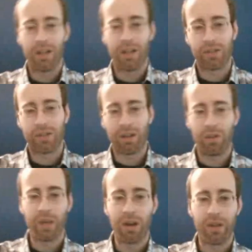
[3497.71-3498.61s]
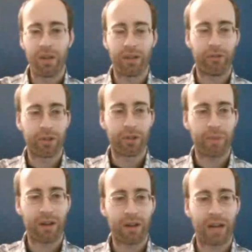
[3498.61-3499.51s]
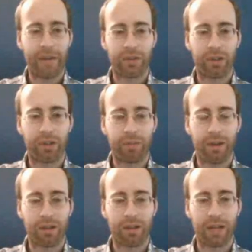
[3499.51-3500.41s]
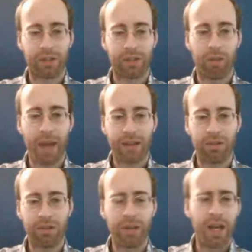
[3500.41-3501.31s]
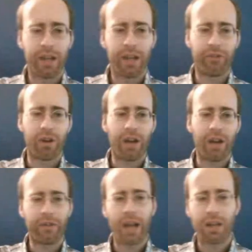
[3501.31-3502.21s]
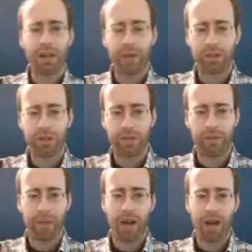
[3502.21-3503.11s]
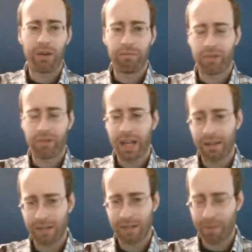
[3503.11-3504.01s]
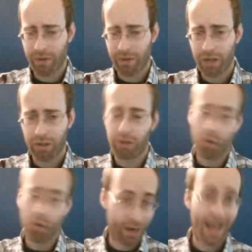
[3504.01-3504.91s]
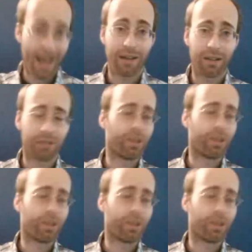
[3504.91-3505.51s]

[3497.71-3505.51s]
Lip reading: So we know that the first paragraph is a good paragraph to go back to if there are ever any questions about brain separation or handedness.